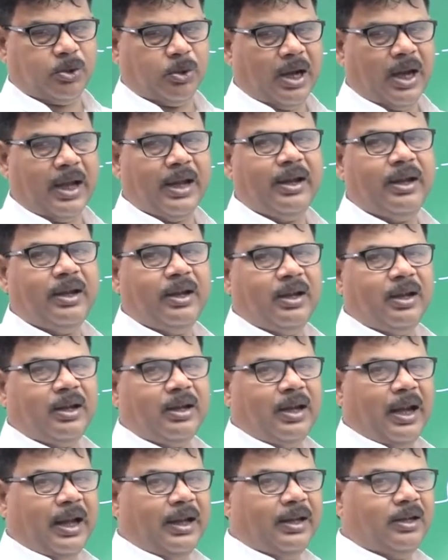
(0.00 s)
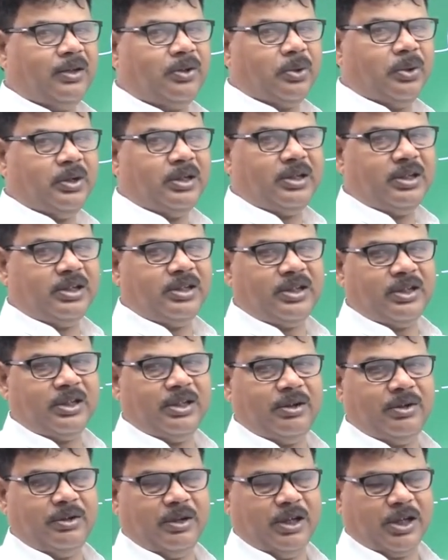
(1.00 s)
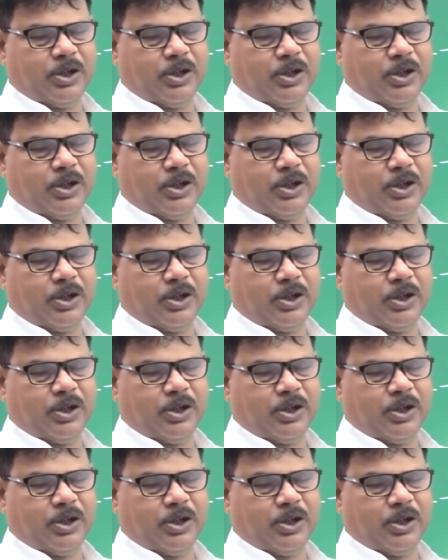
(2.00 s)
high, right? So it is a